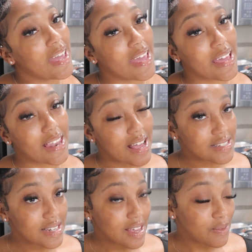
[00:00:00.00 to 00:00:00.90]
And
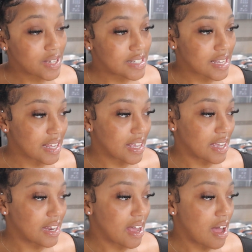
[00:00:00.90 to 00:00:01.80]
last night we
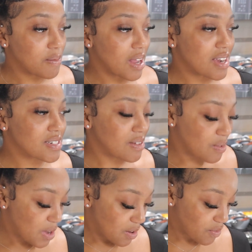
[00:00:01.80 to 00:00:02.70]
did. They're actually on
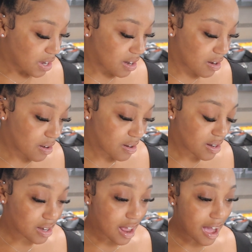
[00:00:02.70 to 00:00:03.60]
the way over here
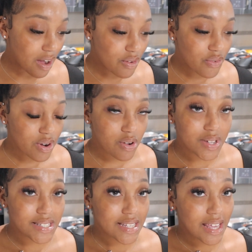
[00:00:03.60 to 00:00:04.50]
now for a
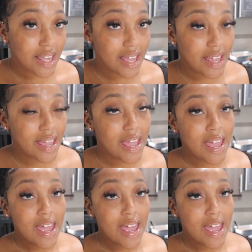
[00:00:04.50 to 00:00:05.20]
quick second.